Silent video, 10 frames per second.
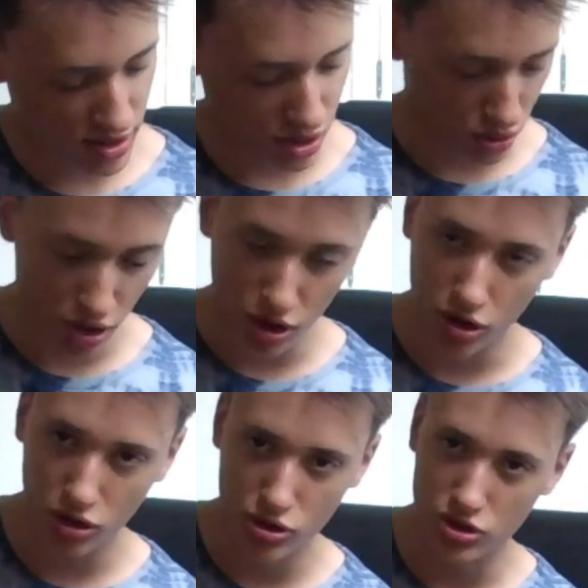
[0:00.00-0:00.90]
little
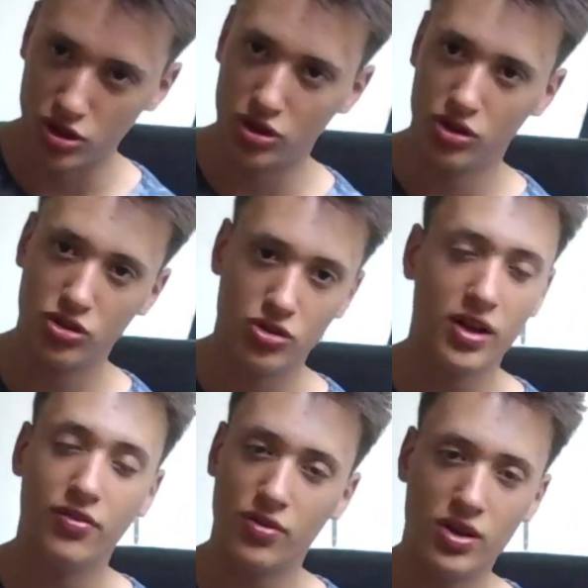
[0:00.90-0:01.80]
conclusion to
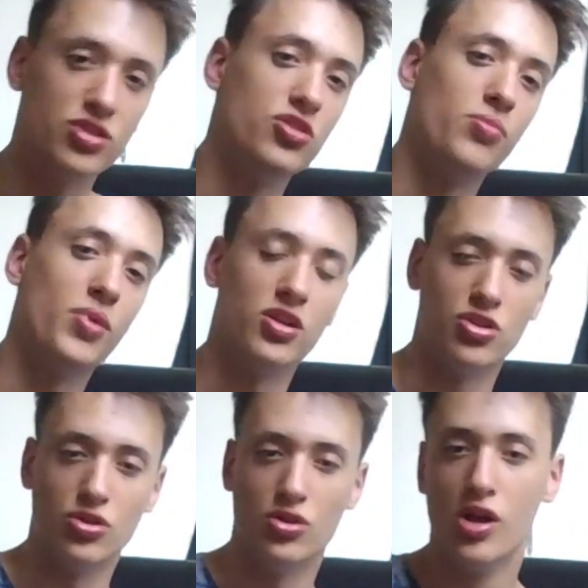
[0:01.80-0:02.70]
any phrases you might
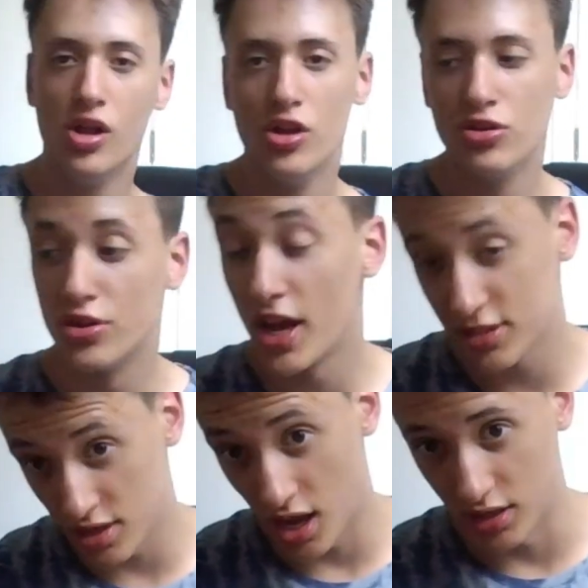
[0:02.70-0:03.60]
do. So
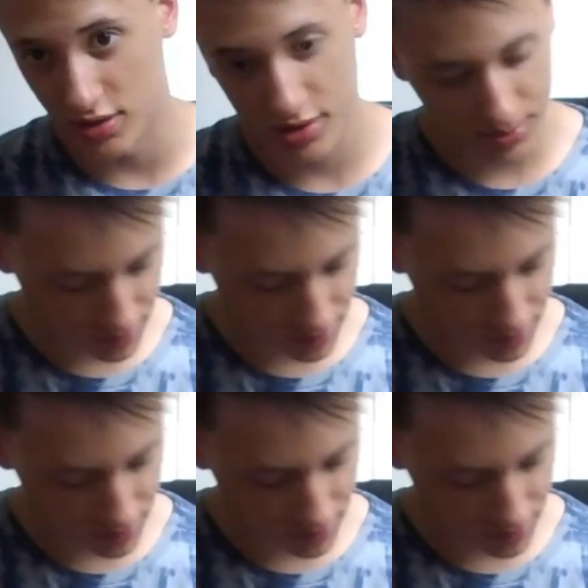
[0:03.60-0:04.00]
that's nice.